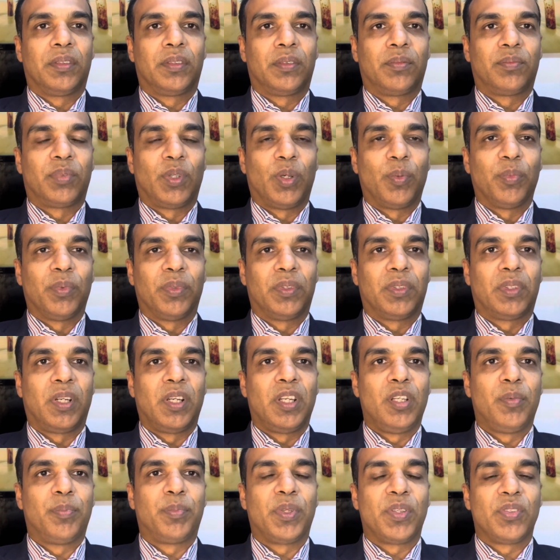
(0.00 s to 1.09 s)
from
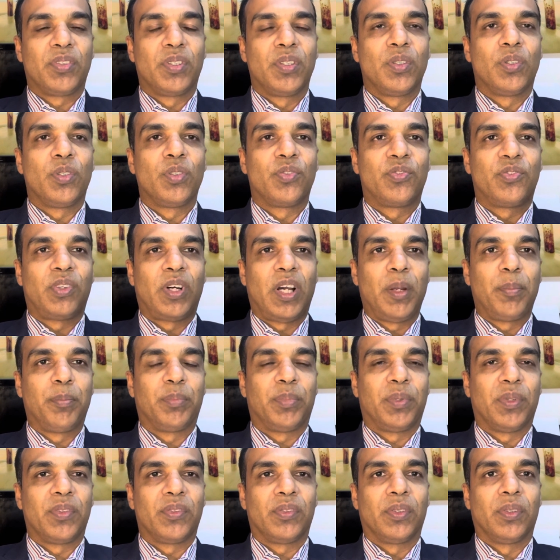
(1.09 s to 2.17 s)
3% to
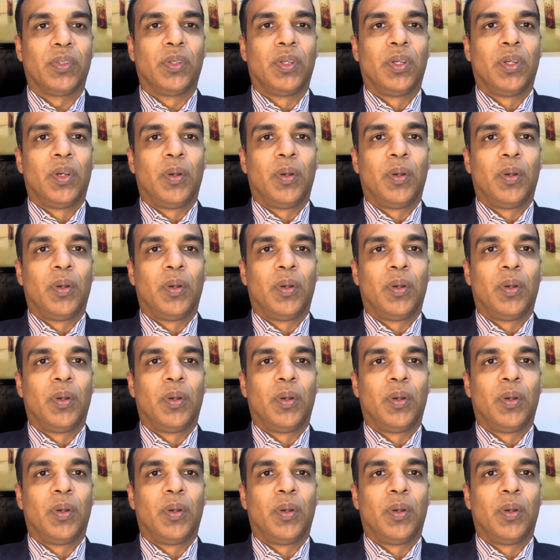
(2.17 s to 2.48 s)
5%.